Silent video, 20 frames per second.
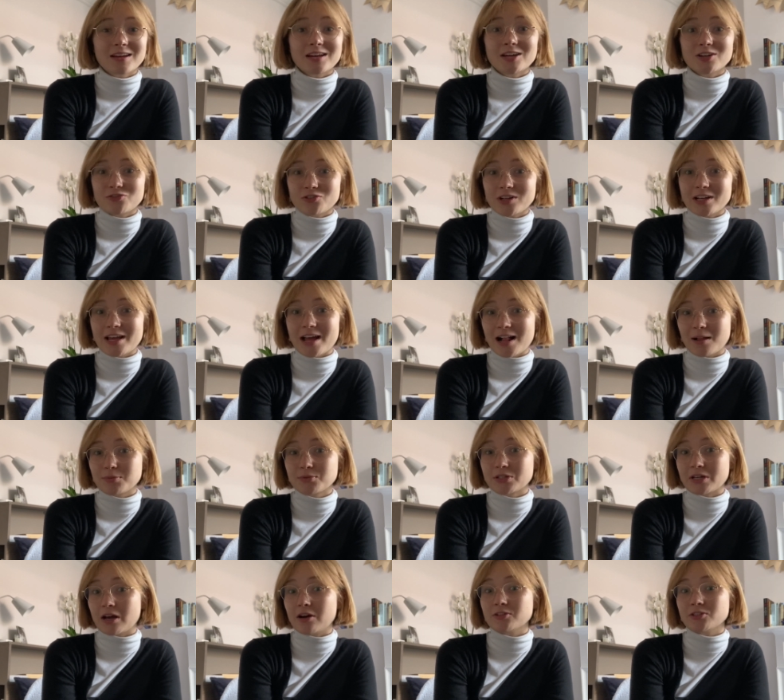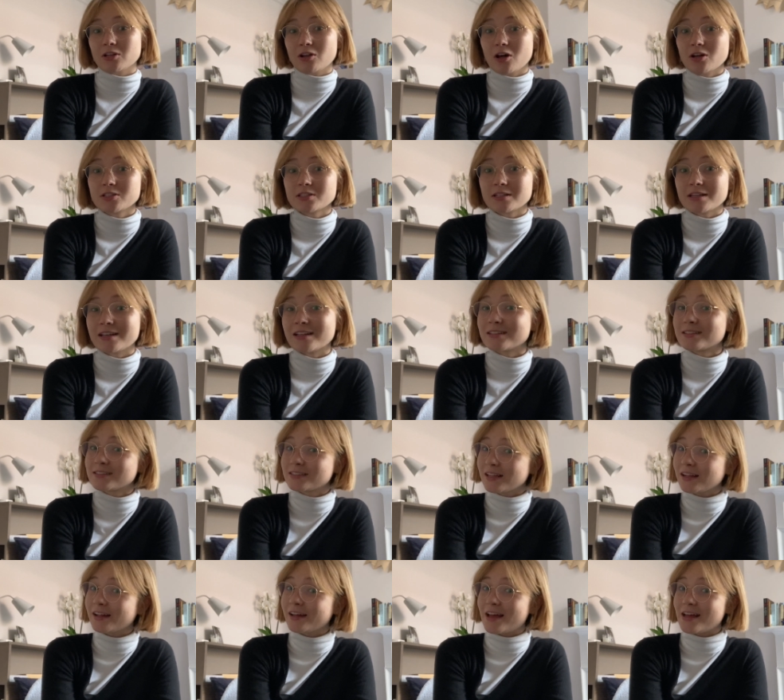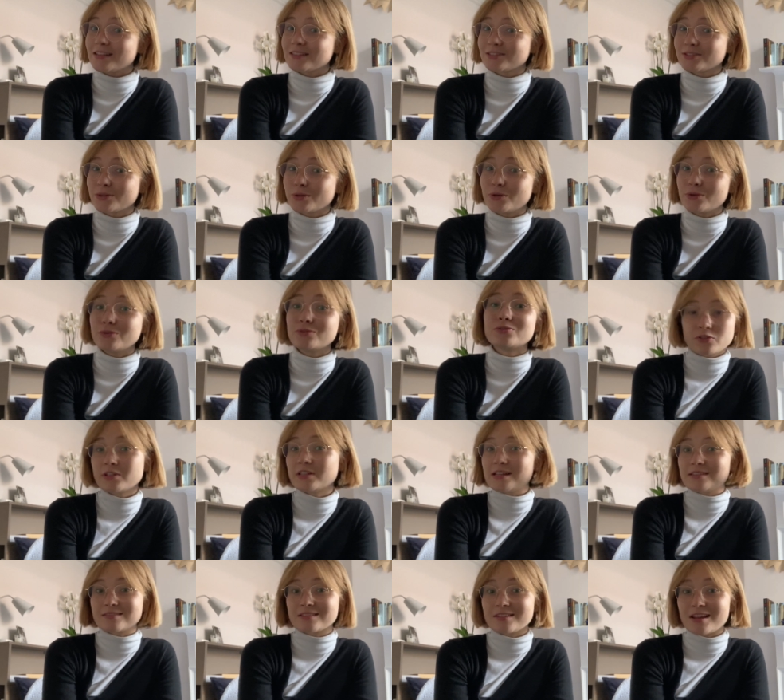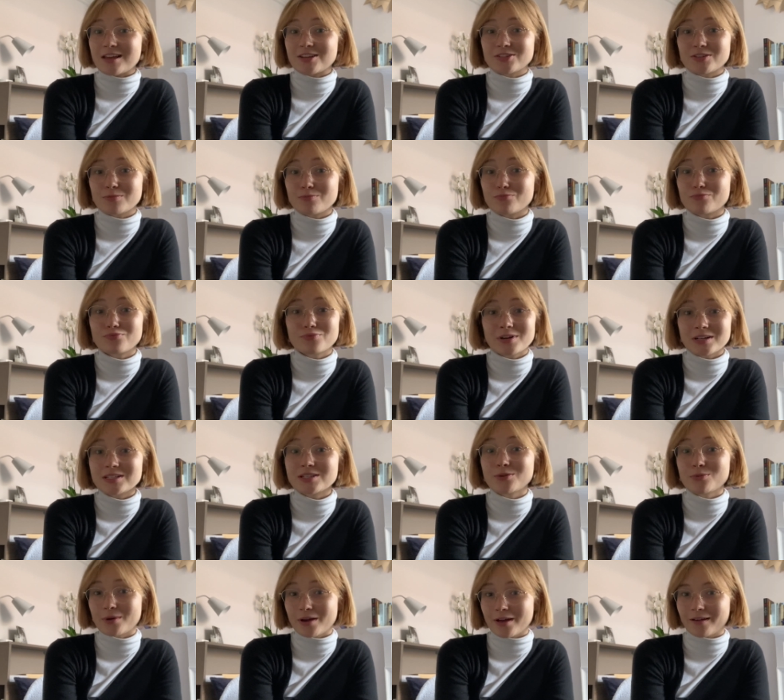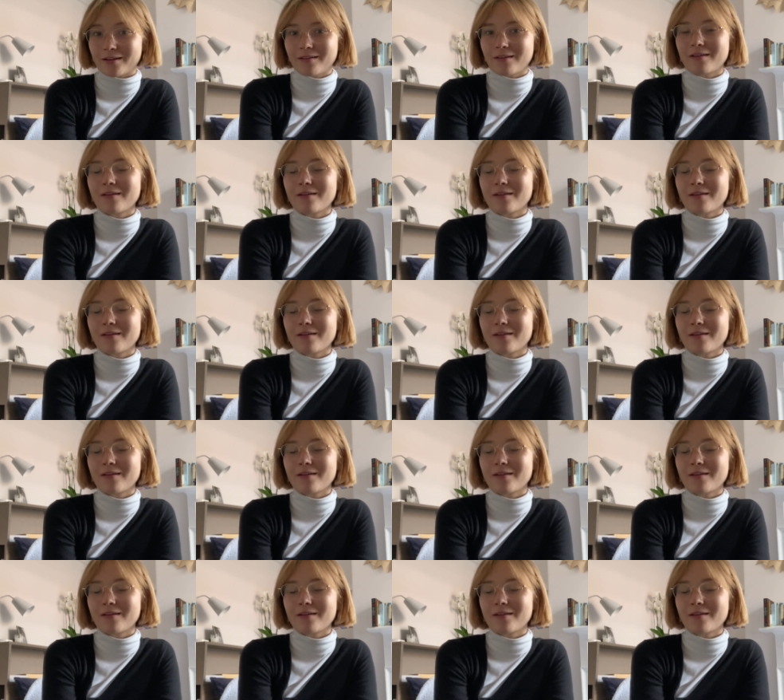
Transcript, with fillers: it really helps you out a lot, and it still gets you to your destination pretty quick.